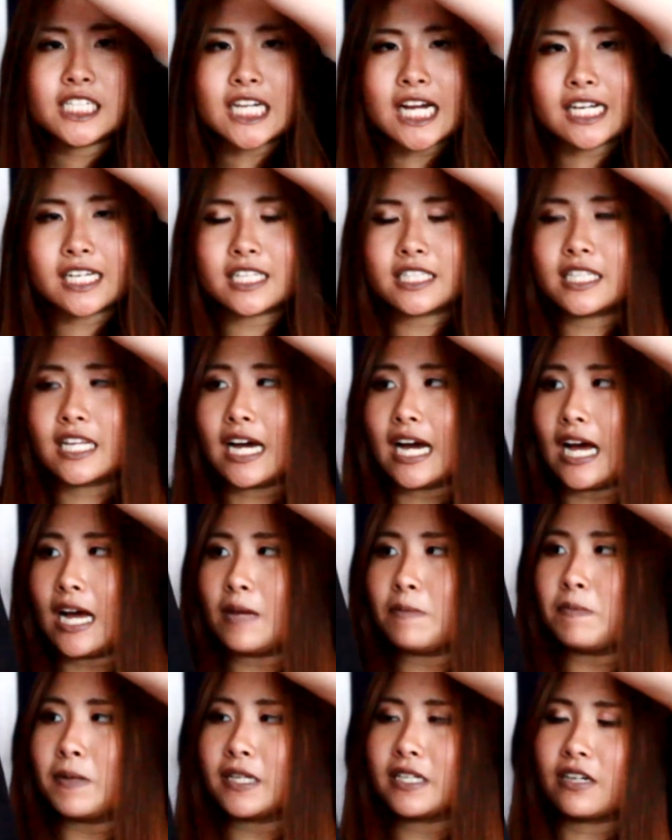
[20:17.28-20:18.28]
jacket that
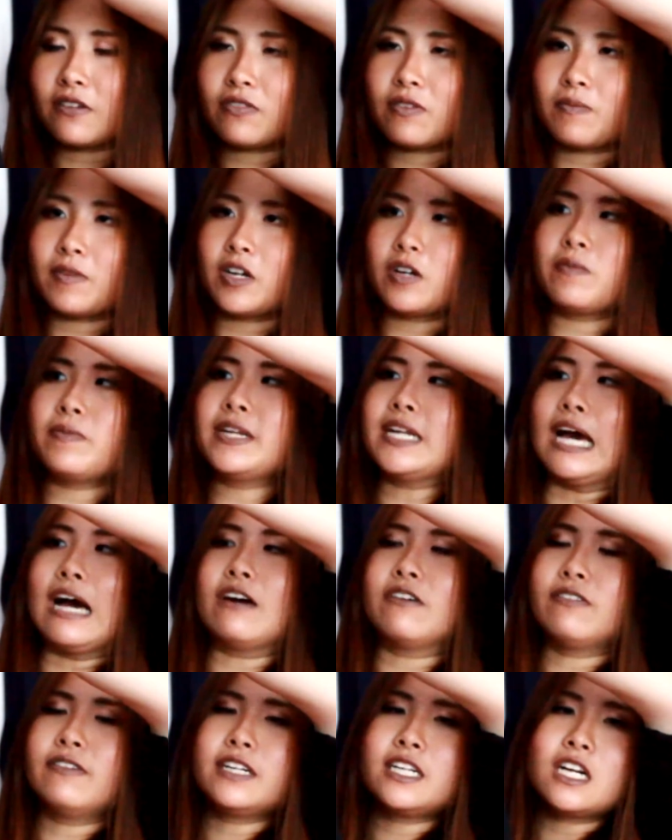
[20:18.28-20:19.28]
I picked up from Urban
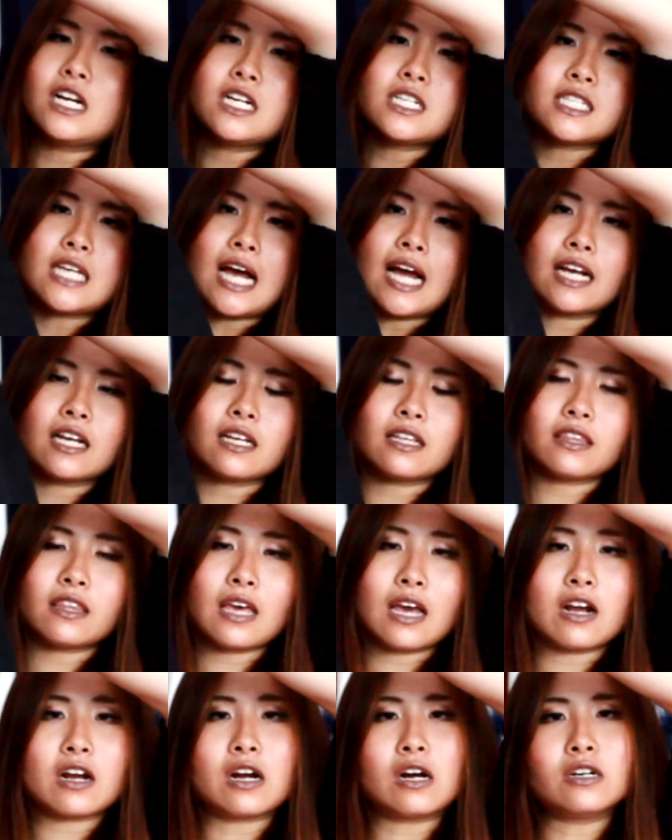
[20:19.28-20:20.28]
Outfitters. I,
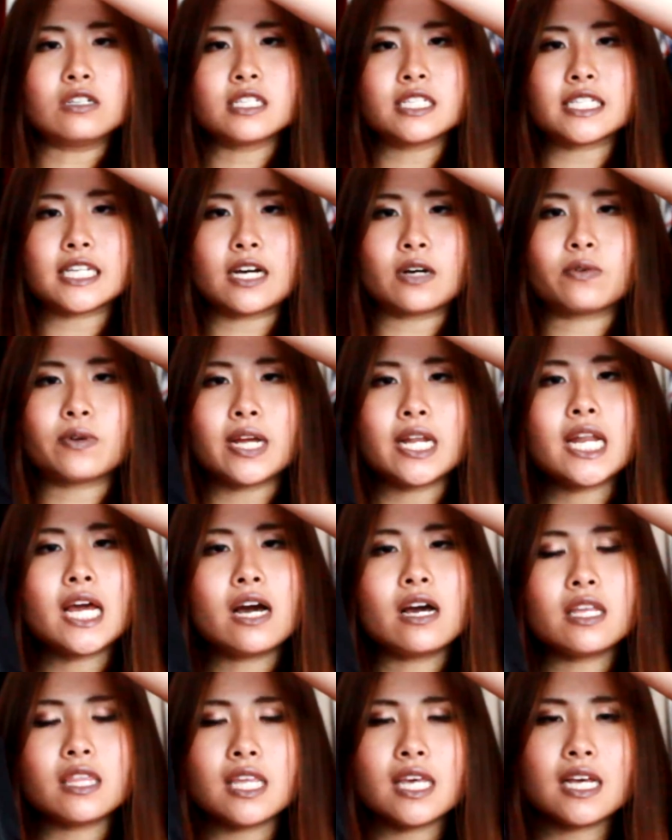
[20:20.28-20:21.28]
they're on sale right
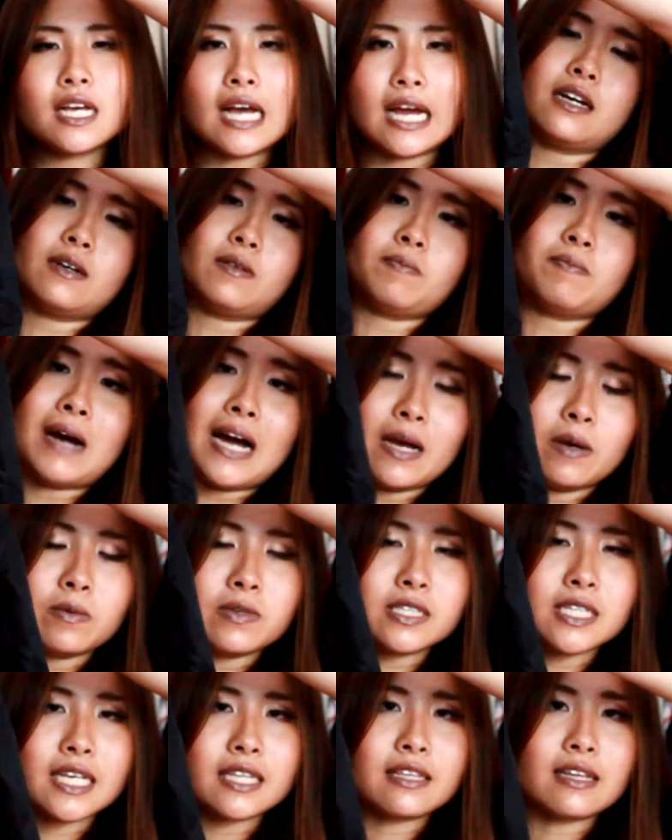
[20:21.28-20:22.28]
now, I think. Mine
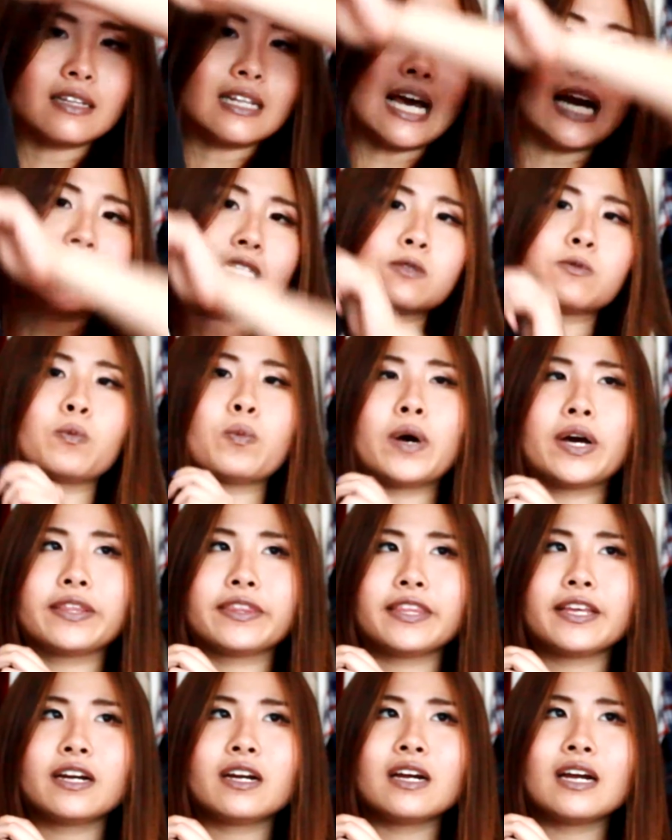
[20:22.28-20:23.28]
was like the last one
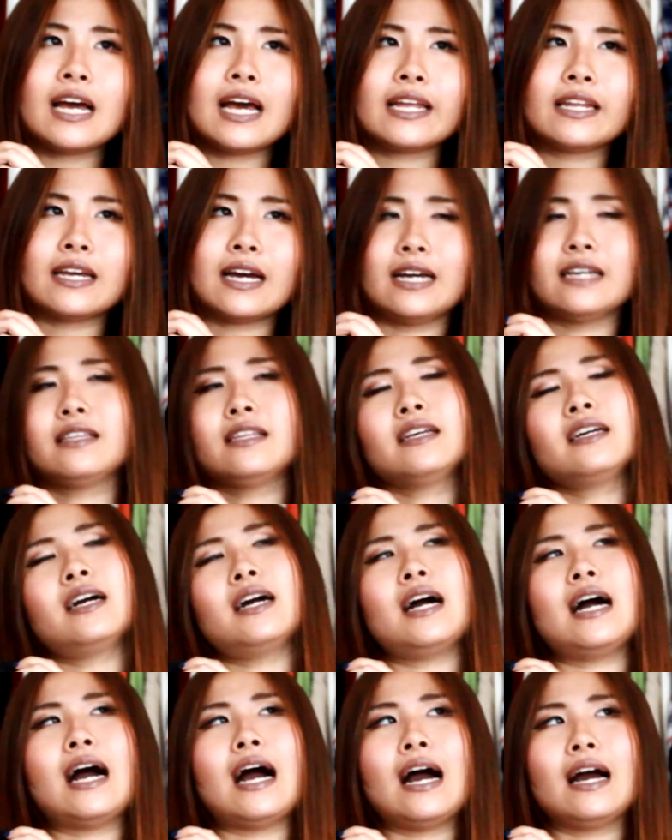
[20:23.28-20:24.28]
there, and I think
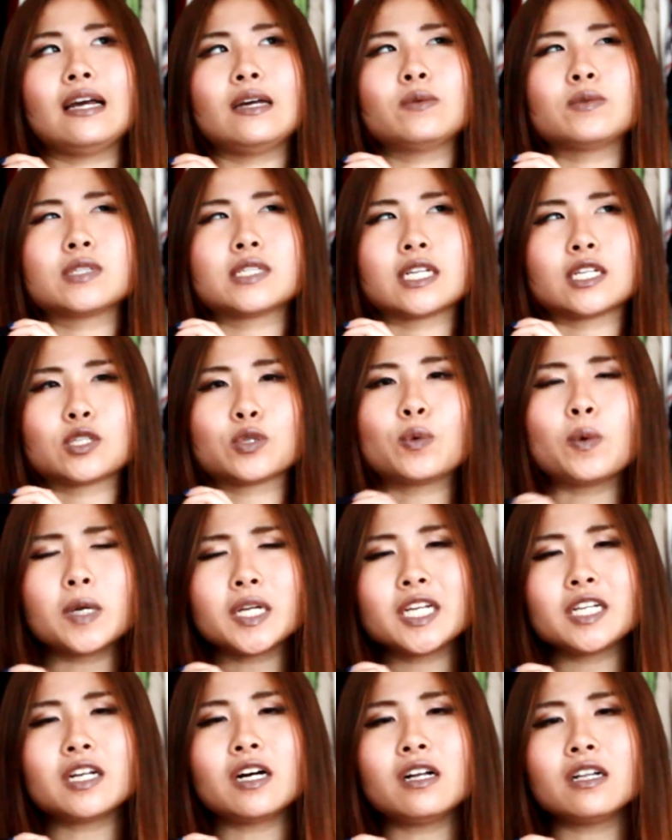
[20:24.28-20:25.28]
it was like
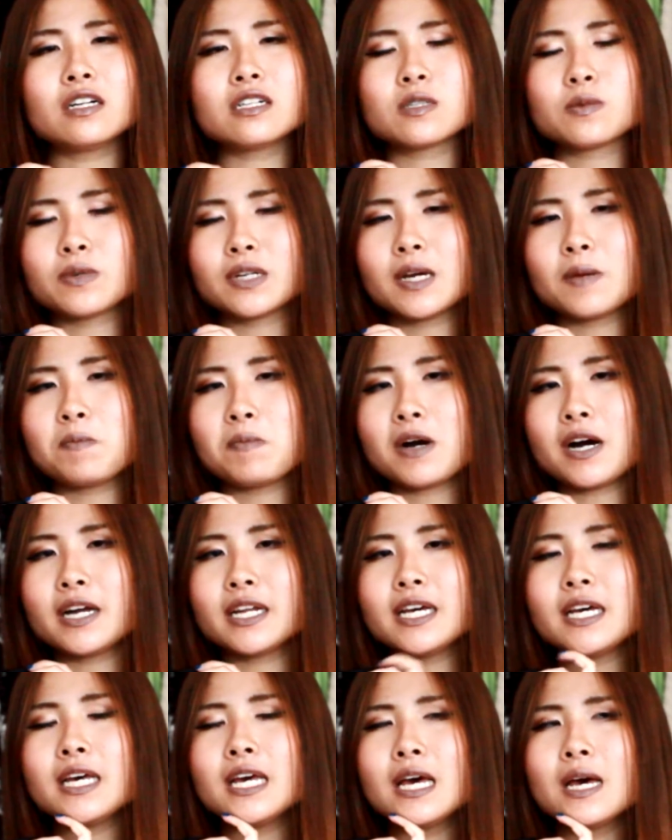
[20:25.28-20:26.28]
$20 when I bought
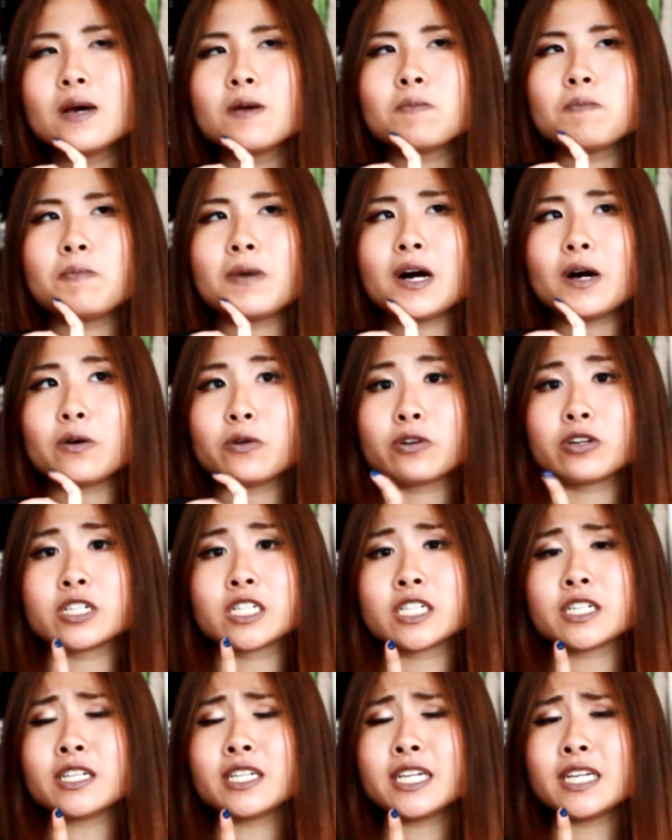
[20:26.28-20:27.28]
it, but
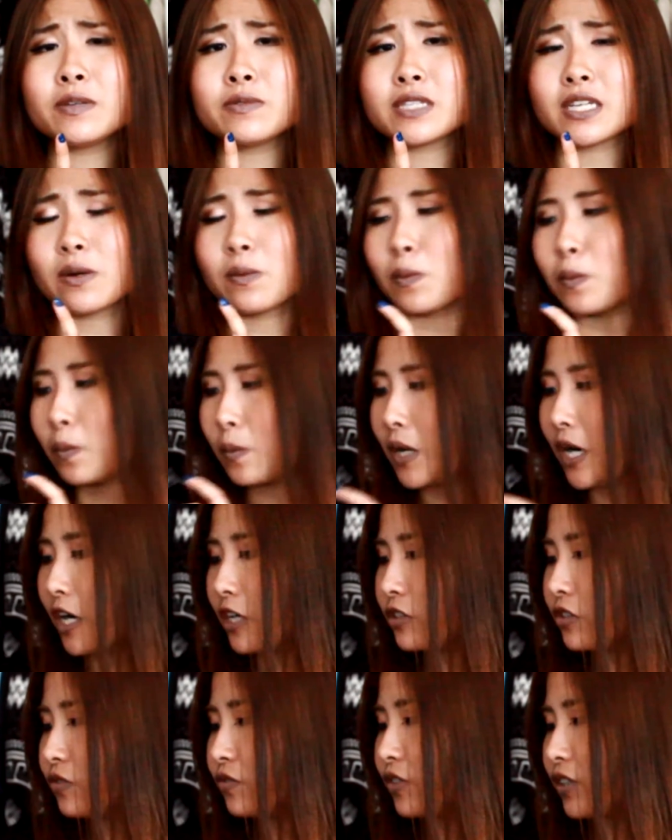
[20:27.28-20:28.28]
originally it was like
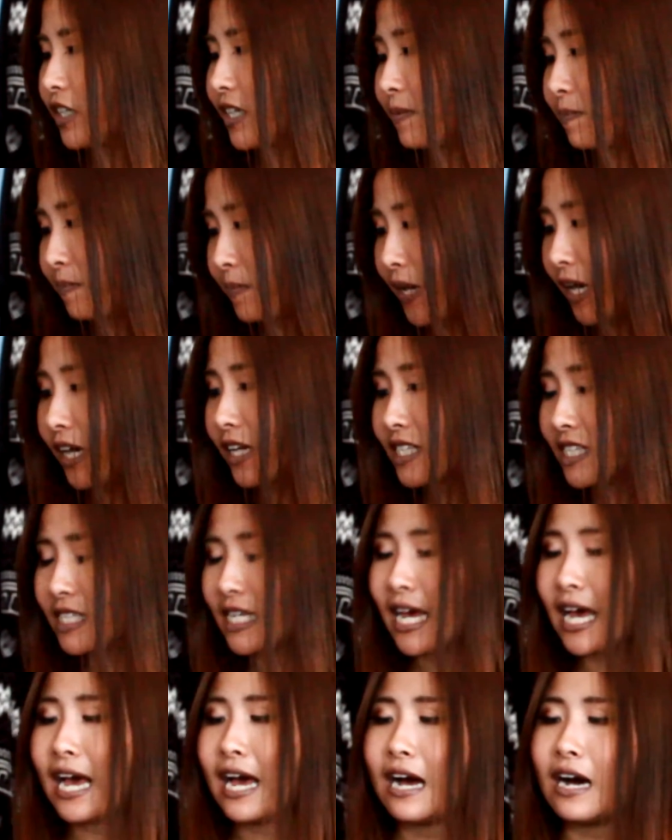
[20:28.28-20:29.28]
140 bucks.
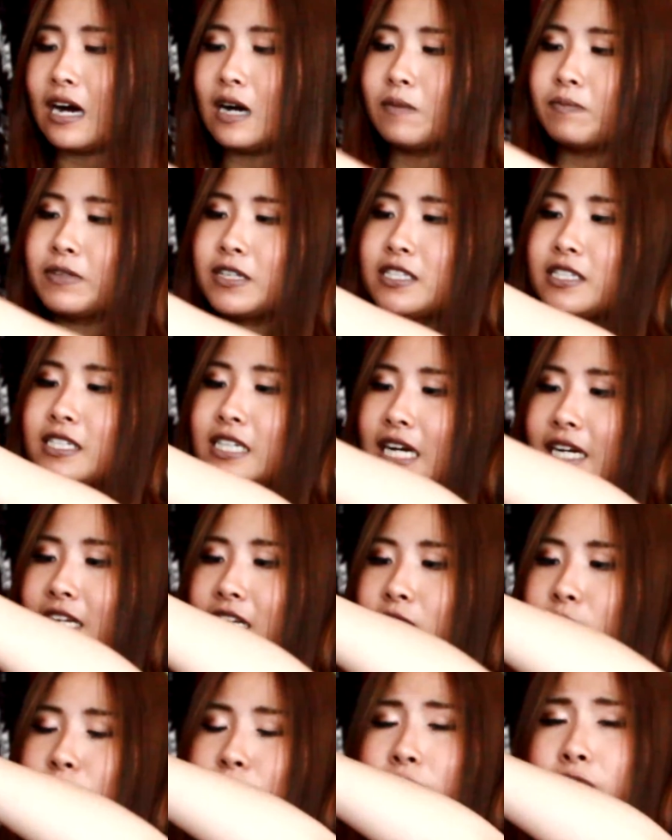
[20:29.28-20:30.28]
Um, this jacket
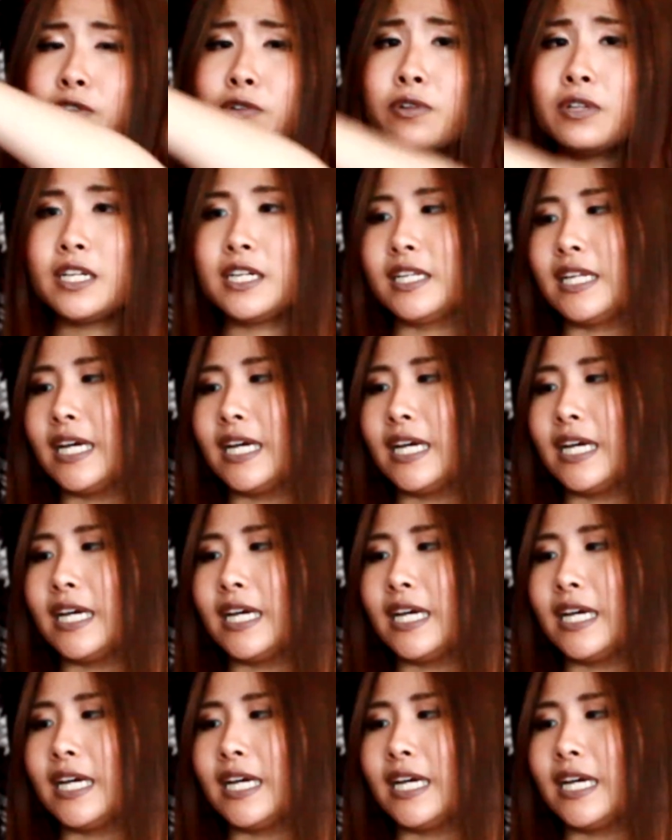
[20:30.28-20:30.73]
is really, really